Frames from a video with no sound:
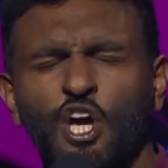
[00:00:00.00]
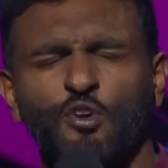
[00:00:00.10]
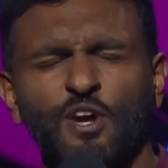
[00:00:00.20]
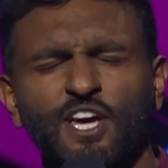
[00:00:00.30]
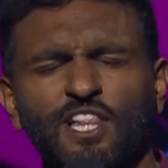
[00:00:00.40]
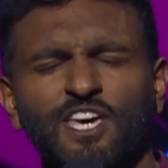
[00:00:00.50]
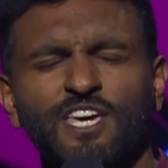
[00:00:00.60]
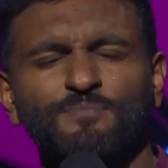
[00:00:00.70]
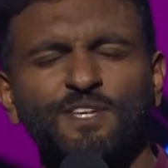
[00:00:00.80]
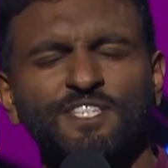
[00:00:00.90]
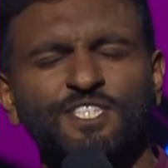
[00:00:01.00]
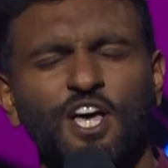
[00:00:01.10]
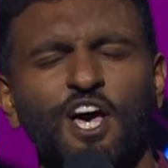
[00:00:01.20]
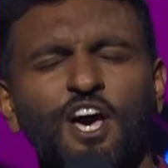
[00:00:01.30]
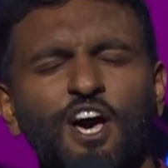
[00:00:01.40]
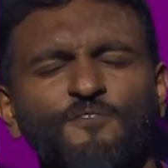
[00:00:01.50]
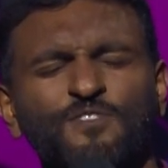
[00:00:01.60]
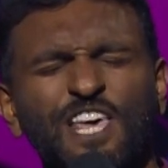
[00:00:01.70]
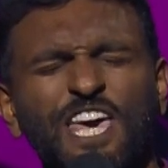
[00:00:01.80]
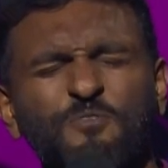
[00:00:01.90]
krilling me
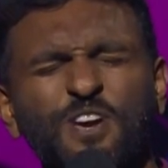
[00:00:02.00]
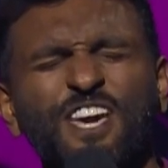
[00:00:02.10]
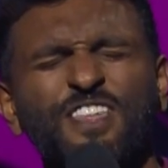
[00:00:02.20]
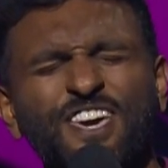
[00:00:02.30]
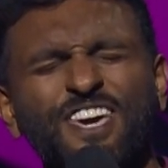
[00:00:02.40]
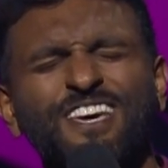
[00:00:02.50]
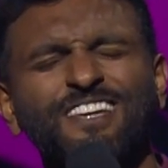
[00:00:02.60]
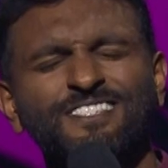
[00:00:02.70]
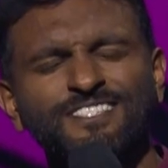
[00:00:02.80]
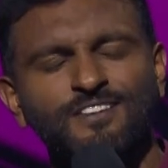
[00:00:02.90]
softly with his.